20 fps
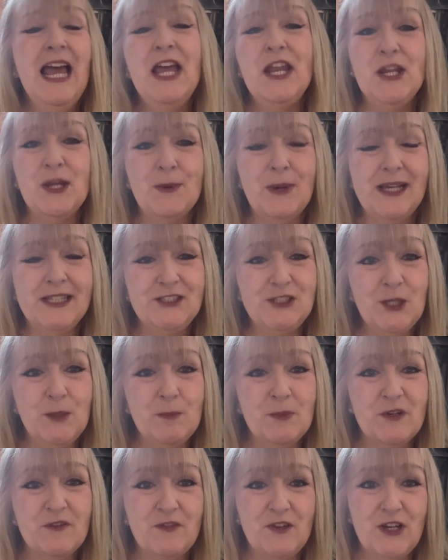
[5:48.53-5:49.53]
Now, I do
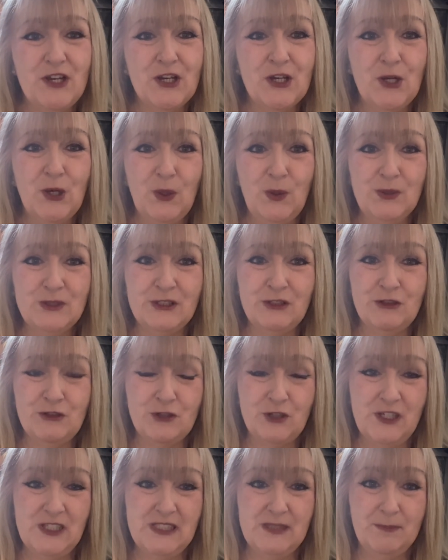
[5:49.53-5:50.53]
prefer cold and
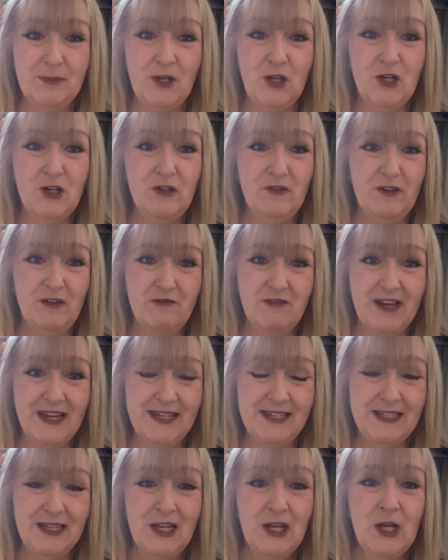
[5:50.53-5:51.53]
crisp over
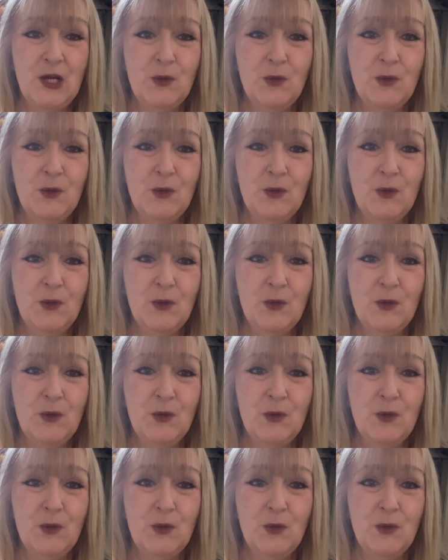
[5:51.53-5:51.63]
rain.